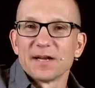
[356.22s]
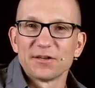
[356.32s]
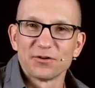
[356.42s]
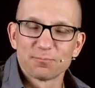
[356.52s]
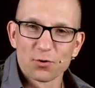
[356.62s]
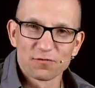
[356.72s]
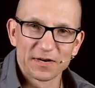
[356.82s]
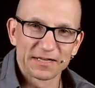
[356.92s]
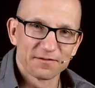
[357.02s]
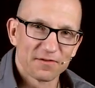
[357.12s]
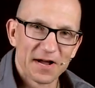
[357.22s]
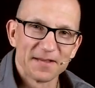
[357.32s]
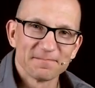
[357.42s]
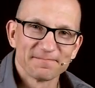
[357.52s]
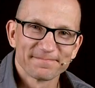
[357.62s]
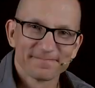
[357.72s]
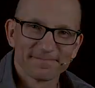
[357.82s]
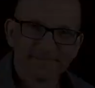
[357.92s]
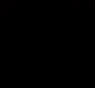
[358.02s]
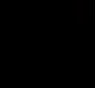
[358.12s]
And that is perfectly fine.
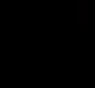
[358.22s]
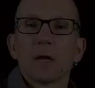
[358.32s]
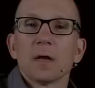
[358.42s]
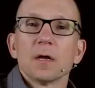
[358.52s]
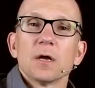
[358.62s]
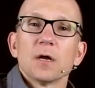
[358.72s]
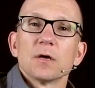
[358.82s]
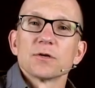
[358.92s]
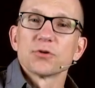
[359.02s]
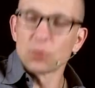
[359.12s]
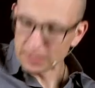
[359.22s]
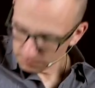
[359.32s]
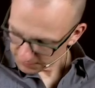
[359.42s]
So I'll